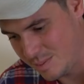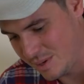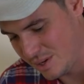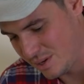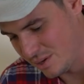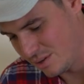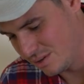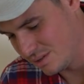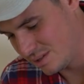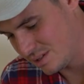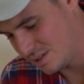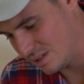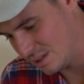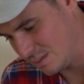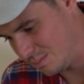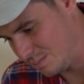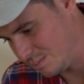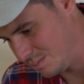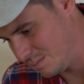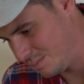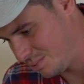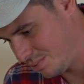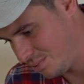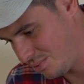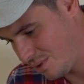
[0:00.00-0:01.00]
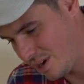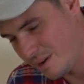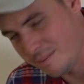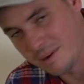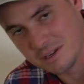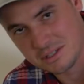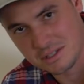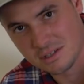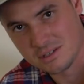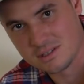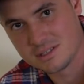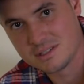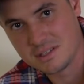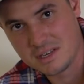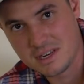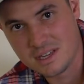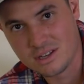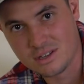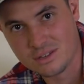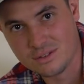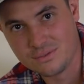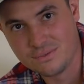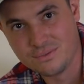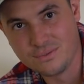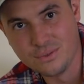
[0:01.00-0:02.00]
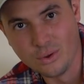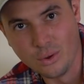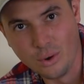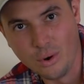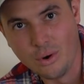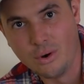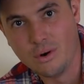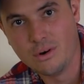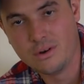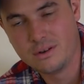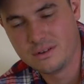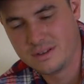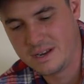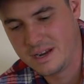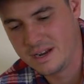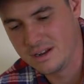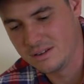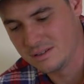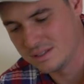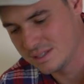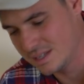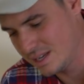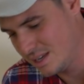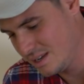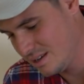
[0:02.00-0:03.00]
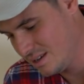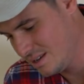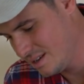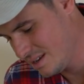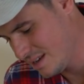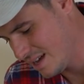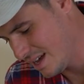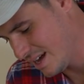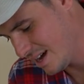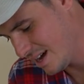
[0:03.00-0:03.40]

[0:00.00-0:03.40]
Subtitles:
because pretty much I was sitting on the floor in LC.